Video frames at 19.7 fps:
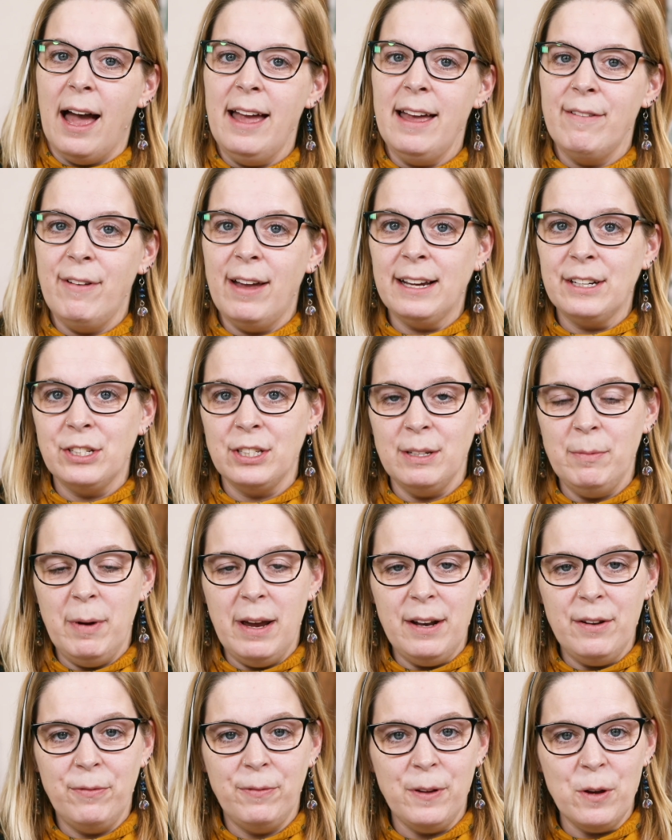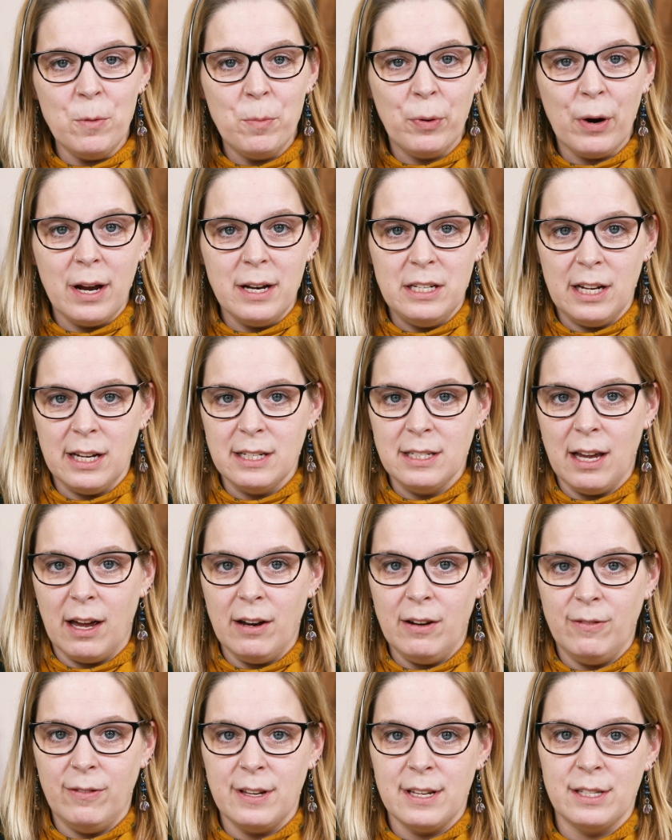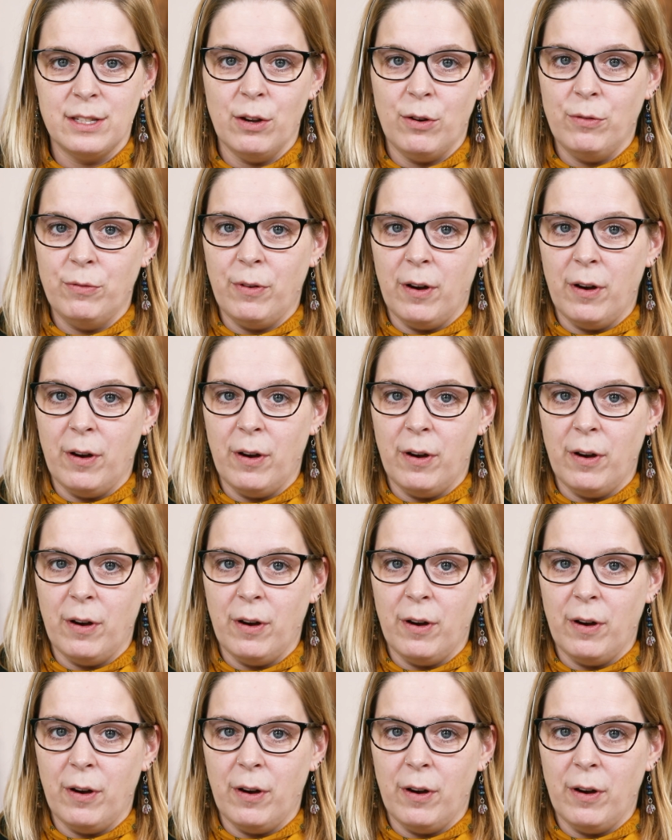I have actually made a few projects out of it so